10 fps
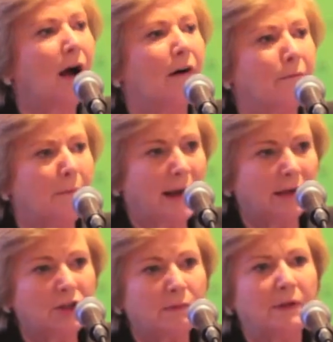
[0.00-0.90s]
of
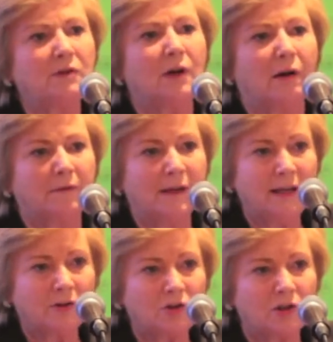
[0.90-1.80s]
management, of
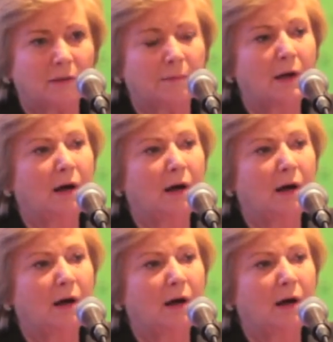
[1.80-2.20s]
leadership,